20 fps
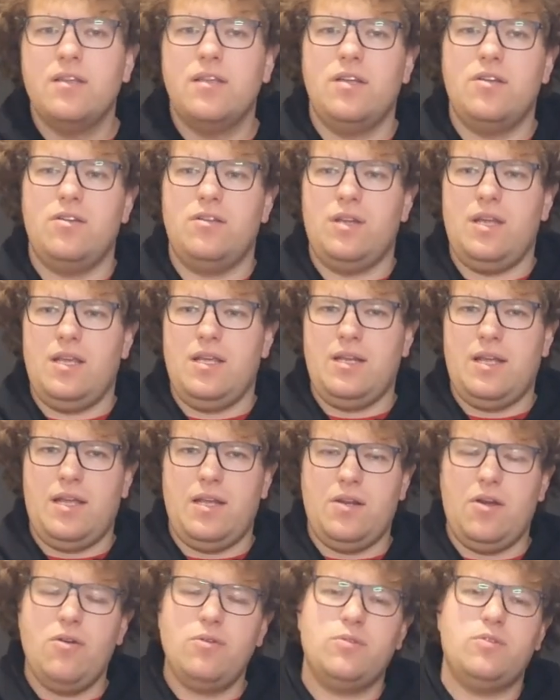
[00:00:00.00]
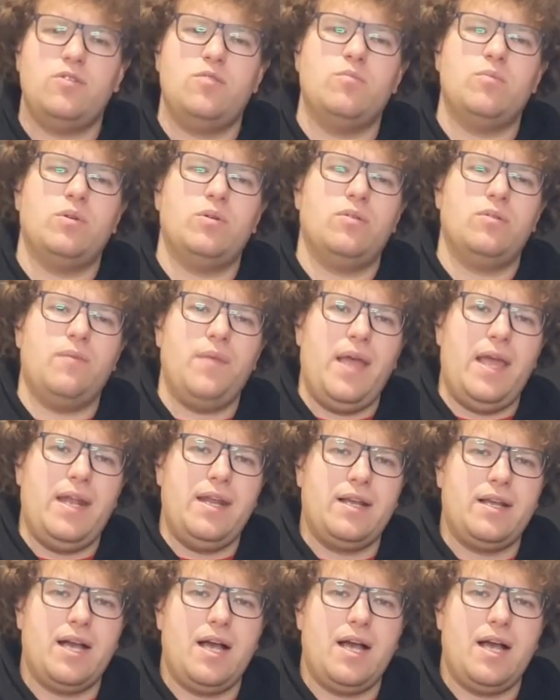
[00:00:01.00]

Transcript: then you need an oxygen bottle and a